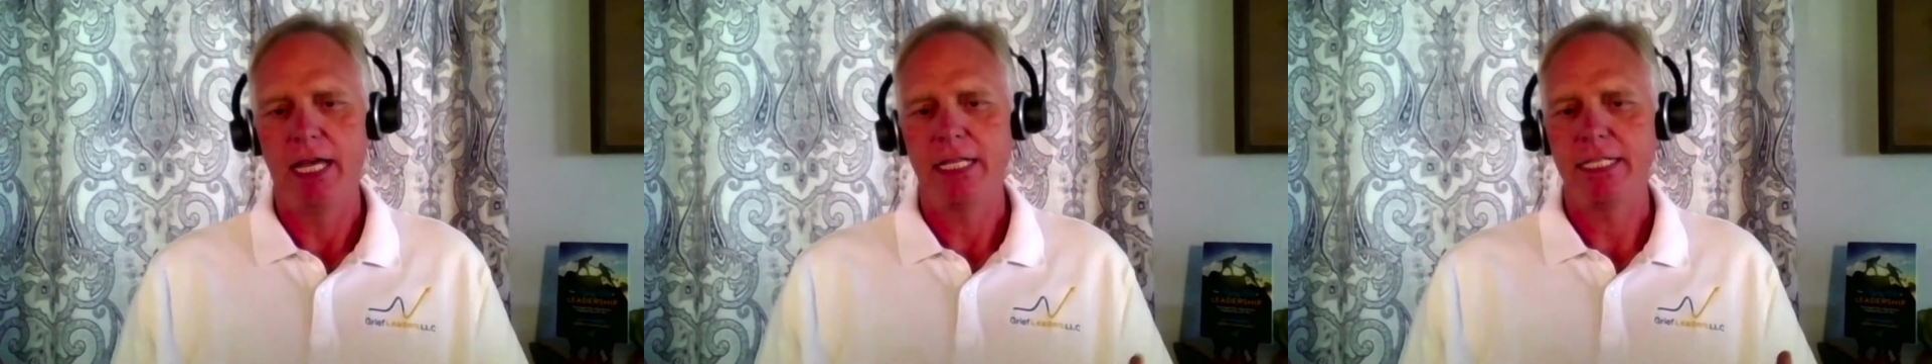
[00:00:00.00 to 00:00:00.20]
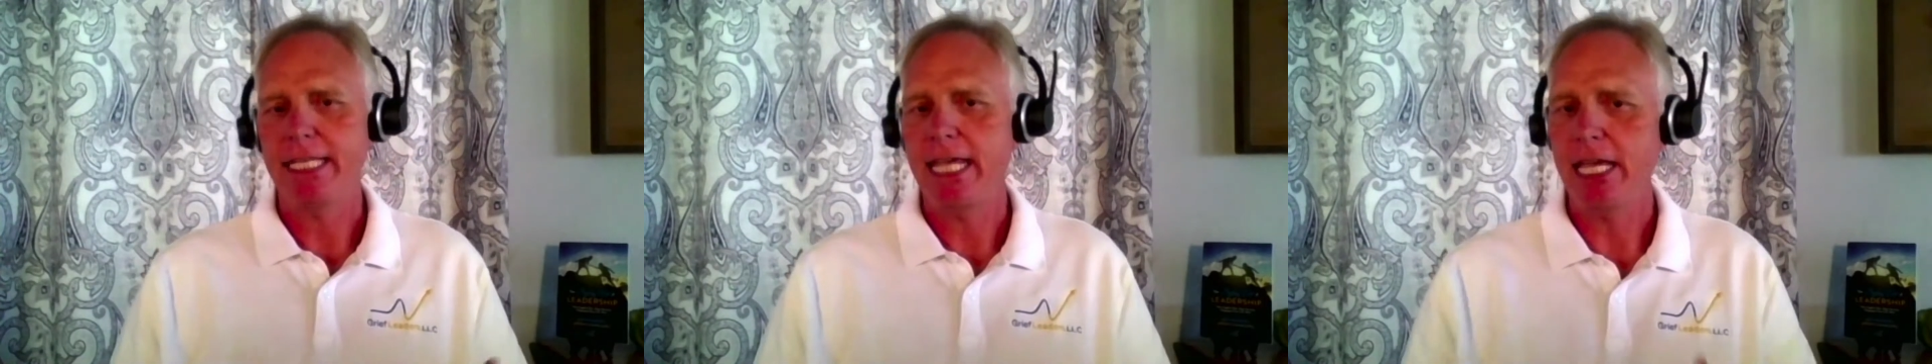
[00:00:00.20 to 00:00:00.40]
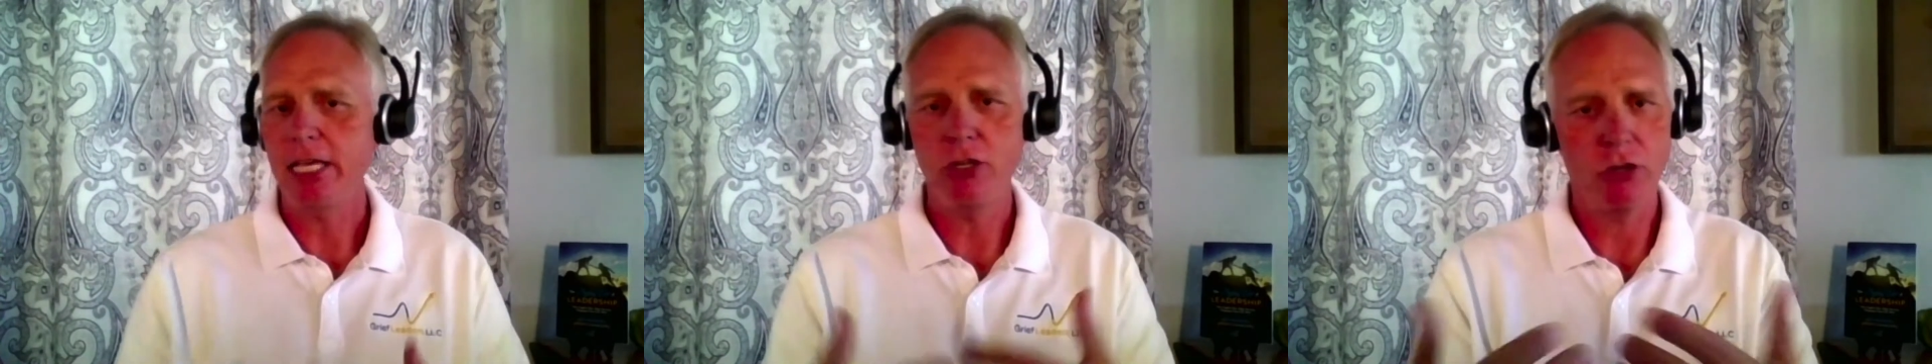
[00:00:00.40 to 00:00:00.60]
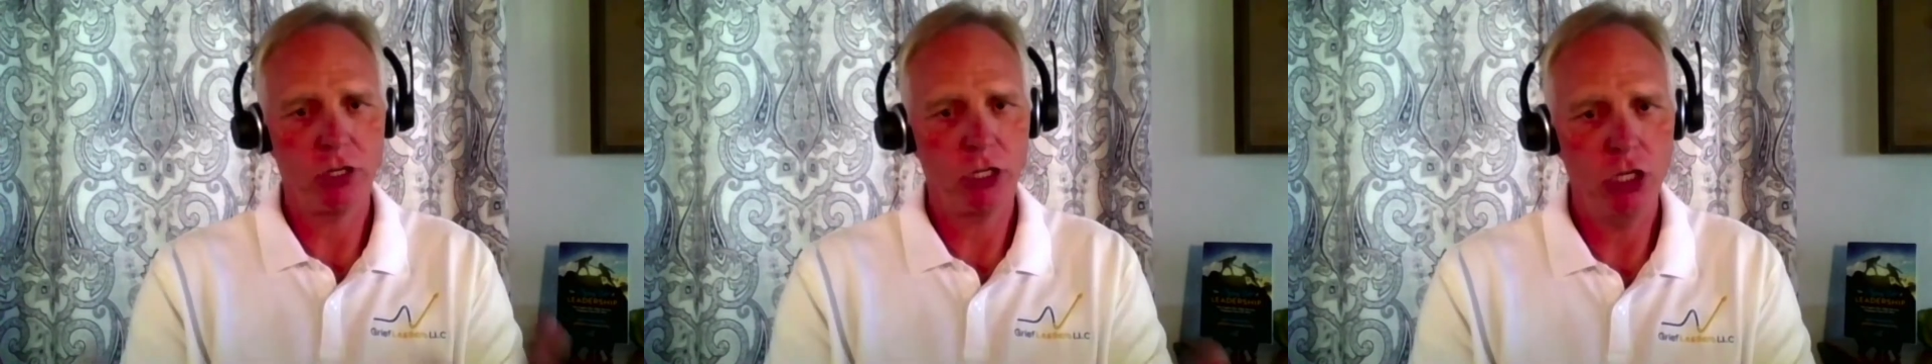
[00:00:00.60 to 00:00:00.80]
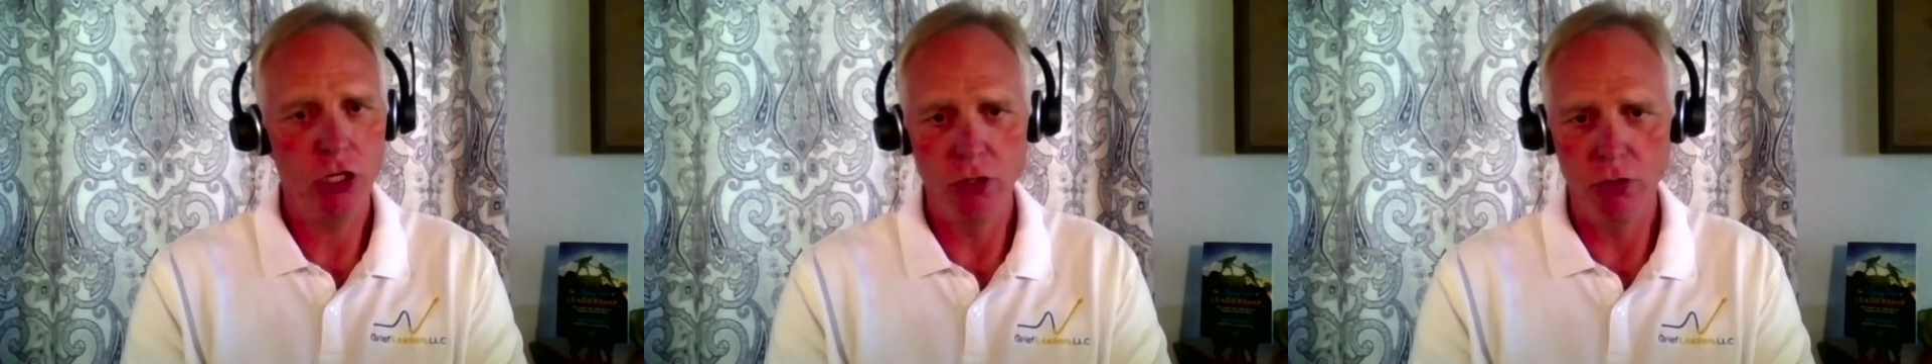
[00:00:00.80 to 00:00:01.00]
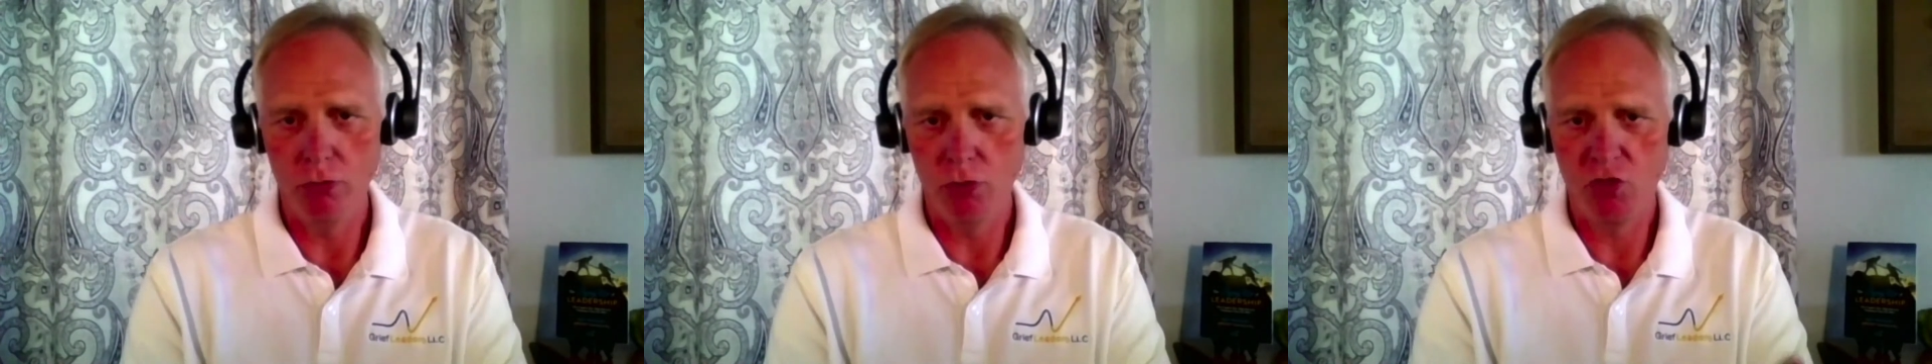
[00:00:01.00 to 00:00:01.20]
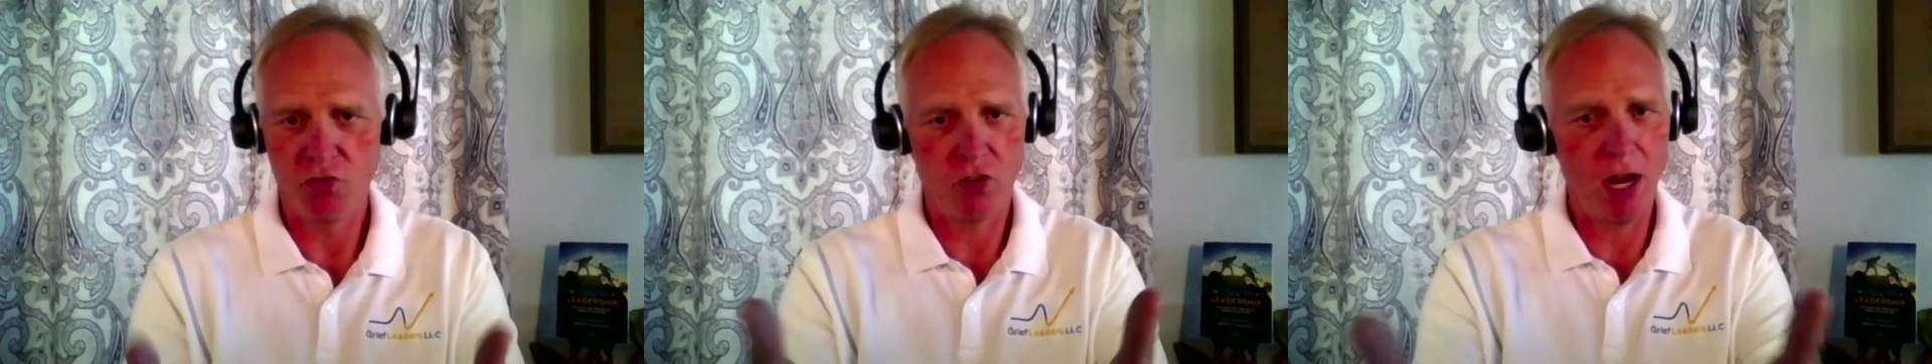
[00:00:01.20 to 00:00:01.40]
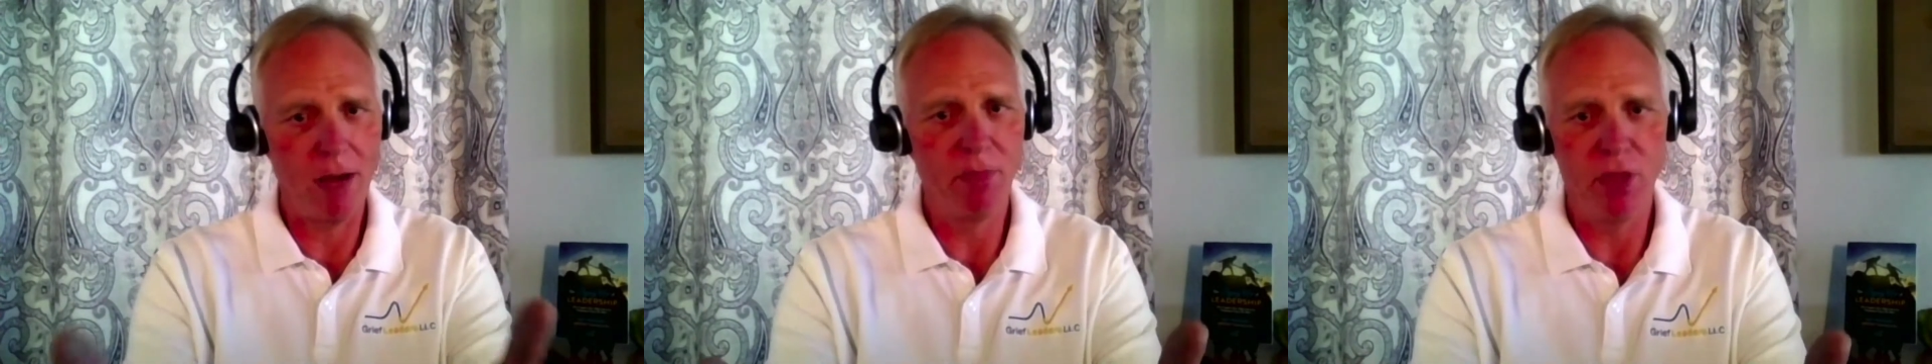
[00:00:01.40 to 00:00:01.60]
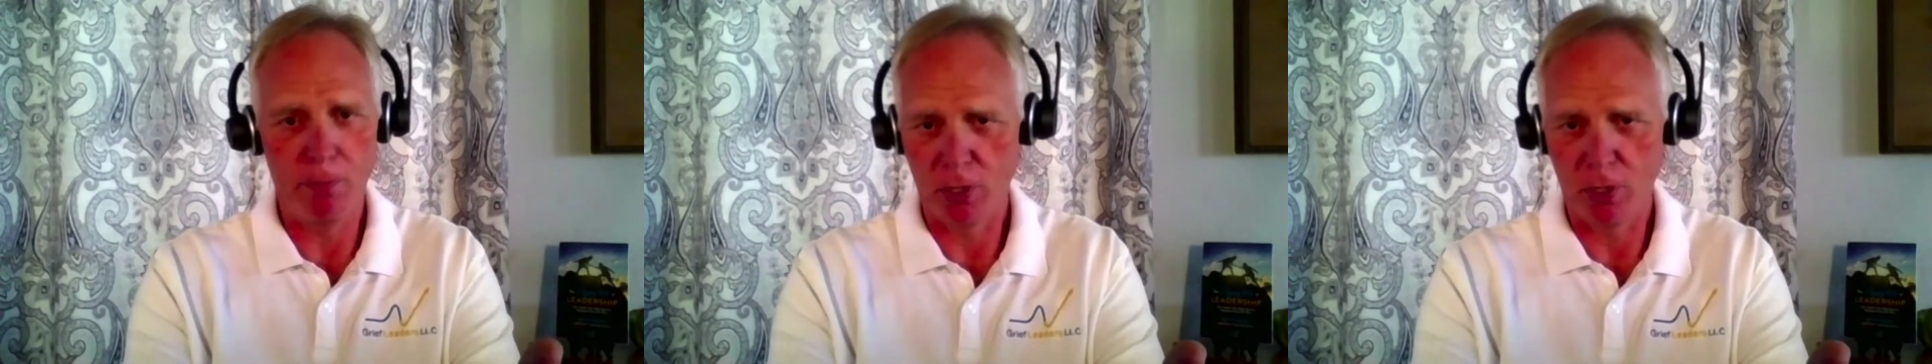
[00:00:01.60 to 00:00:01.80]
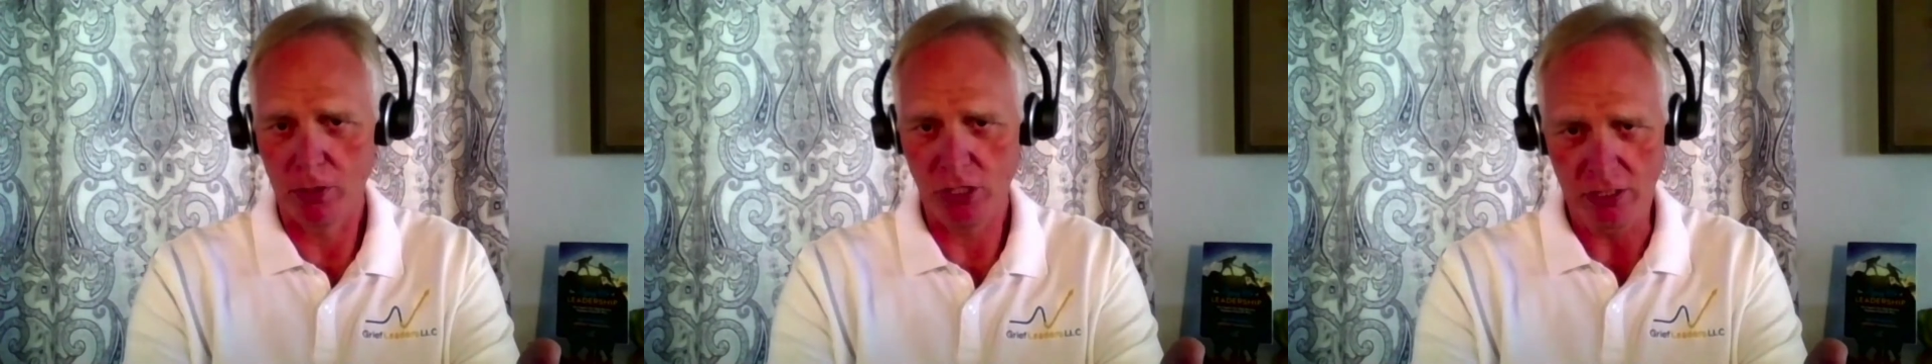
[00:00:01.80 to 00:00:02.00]
take your cues from the
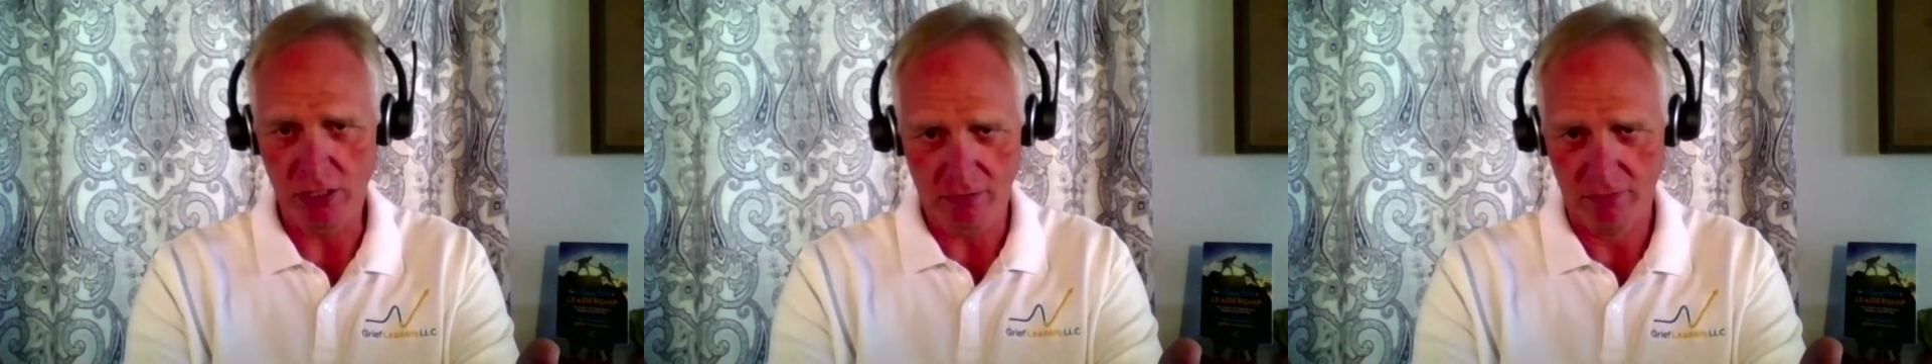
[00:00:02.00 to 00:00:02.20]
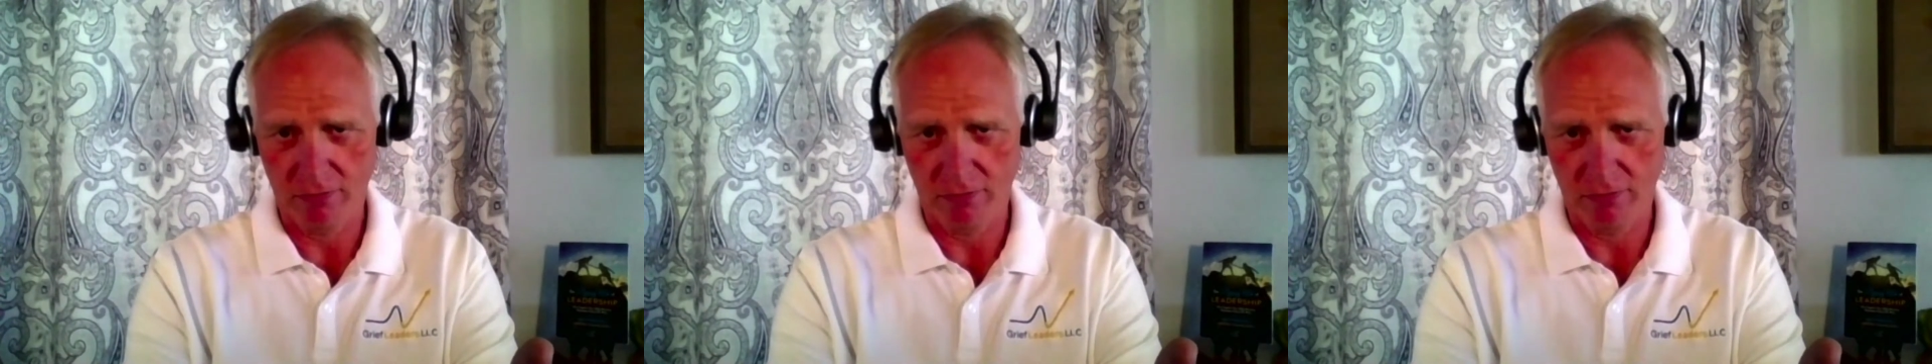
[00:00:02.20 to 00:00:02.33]
person